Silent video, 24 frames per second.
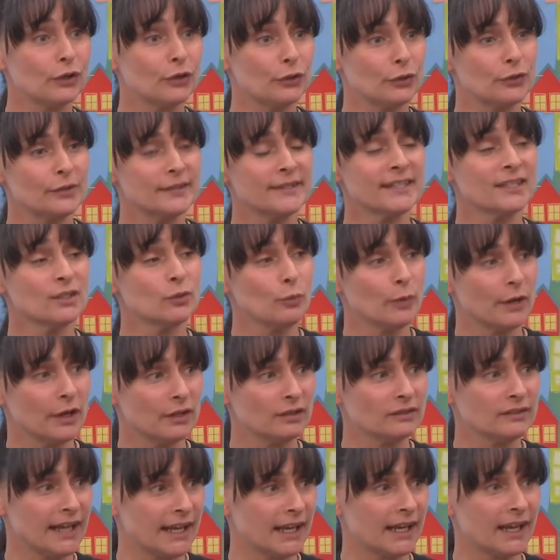girls to
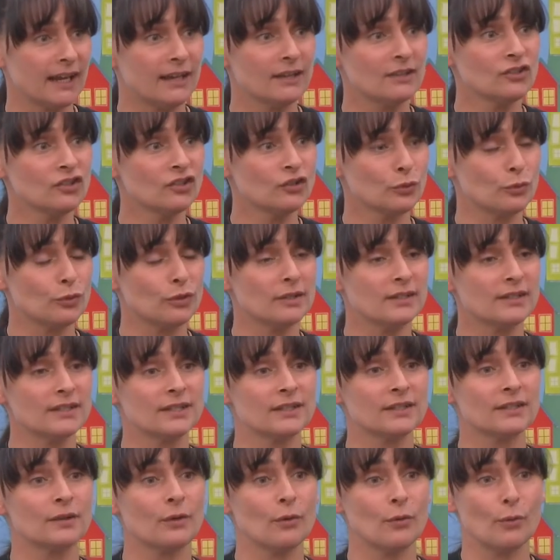wear leggings,
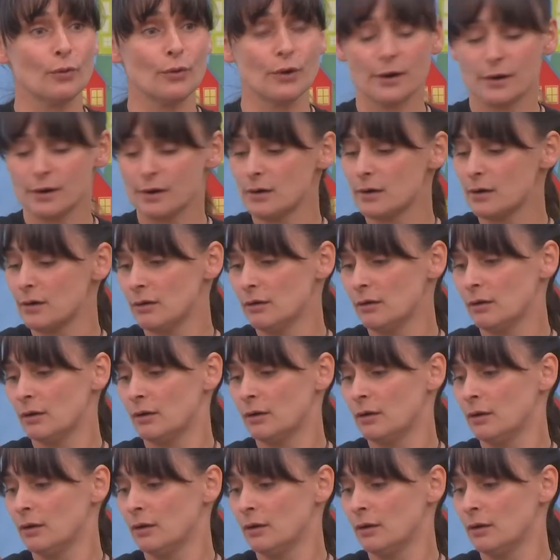shorts, or